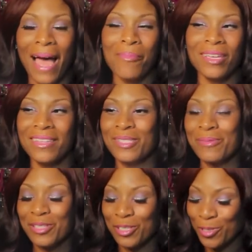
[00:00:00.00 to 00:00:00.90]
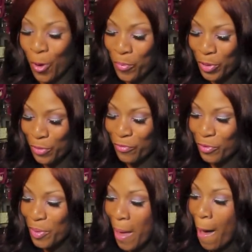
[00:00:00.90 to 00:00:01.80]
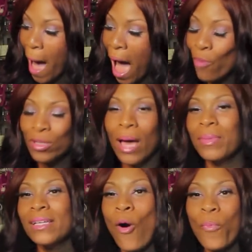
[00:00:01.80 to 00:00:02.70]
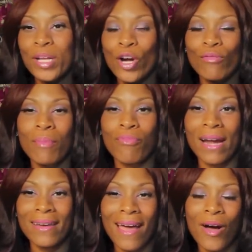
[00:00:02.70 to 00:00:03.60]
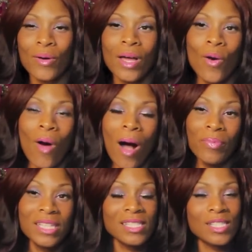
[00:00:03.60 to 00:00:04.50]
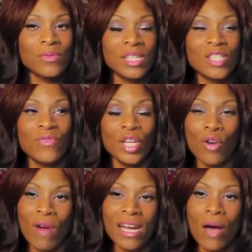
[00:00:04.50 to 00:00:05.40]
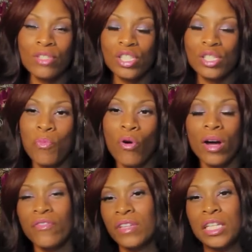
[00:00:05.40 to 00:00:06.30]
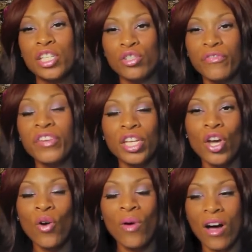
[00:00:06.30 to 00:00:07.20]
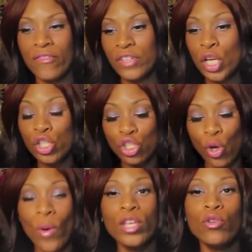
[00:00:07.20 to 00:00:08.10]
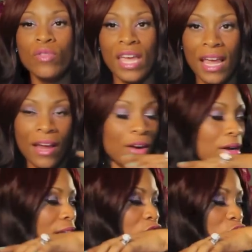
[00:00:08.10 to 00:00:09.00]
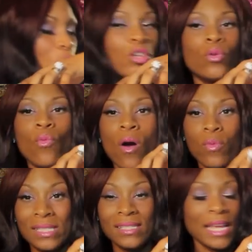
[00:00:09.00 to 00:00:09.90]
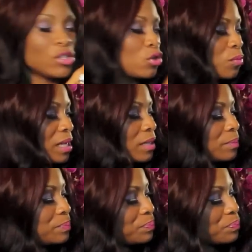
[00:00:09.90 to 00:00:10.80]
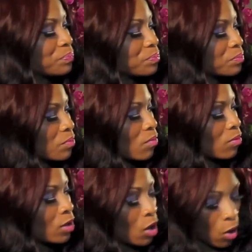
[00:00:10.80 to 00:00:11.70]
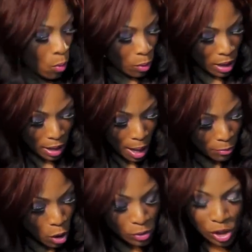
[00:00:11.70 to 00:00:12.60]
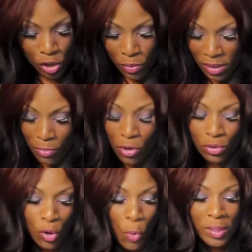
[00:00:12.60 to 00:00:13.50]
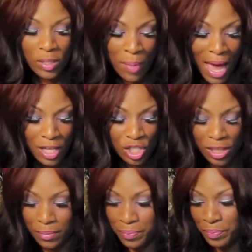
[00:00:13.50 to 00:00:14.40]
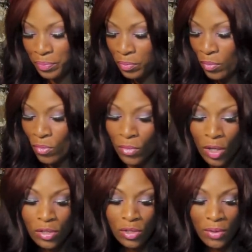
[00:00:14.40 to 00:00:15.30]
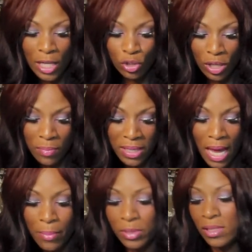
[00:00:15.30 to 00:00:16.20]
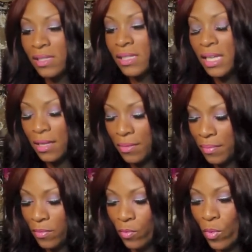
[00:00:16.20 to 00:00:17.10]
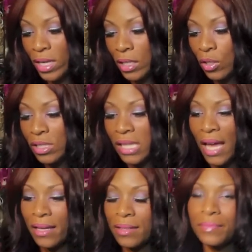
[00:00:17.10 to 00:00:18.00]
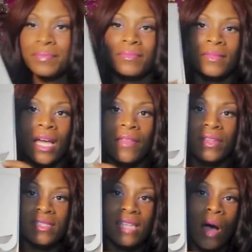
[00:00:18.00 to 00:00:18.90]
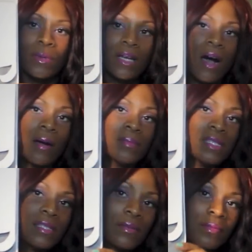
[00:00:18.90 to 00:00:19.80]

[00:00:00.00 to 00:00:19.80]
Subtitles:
I mean, this was just so beautiful. I will not be opening her up right now. This video right now is more of an initial video of showing you the hair and showing you what was sent to me. What I am going to do is I'm going to open the packaging so that you can be able to see what it looks like. This is how it comes.